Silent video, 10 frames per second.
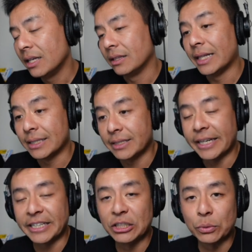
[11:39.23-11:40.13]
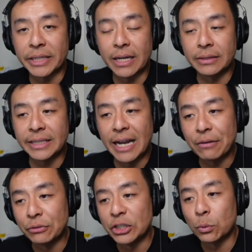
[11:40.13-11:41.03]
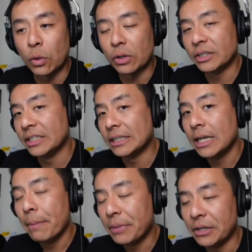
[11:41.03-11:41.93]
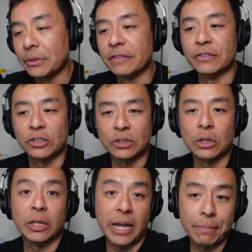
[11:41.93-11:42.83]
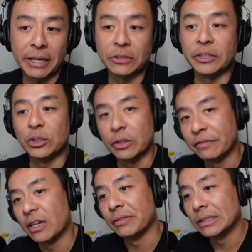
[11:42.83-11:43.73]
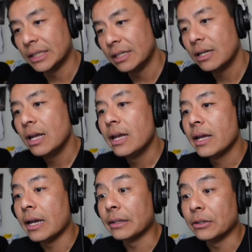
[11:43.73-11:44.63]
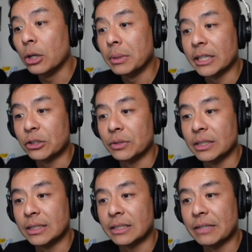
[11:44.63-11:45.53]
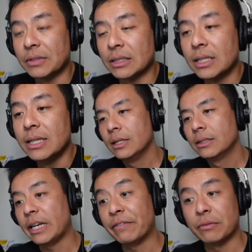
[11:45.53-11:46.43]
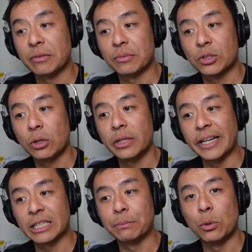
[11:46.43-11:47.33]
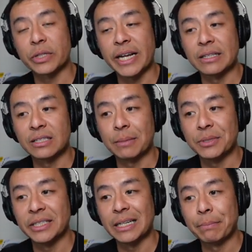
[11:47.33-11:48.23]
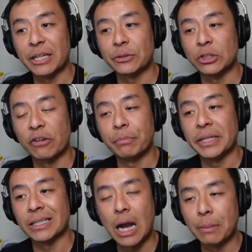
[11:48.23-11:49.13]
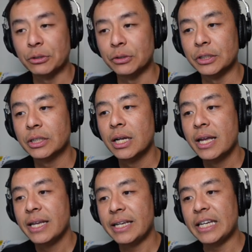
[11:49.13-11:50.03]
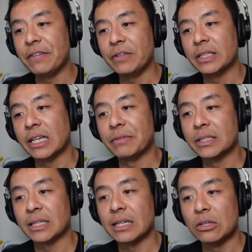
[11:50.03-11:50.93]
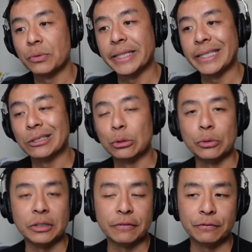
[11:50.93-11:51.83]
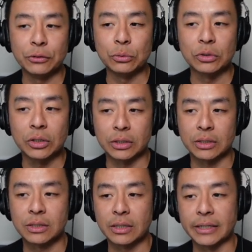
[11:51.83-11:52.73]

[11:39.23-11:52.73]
That's taking into account the average warranty period for solar and battery, 25 and 10. And then home electricity savings, saving from solar export and subsidy and battery off-peak arbitrage. EV savings are already included fuel costs.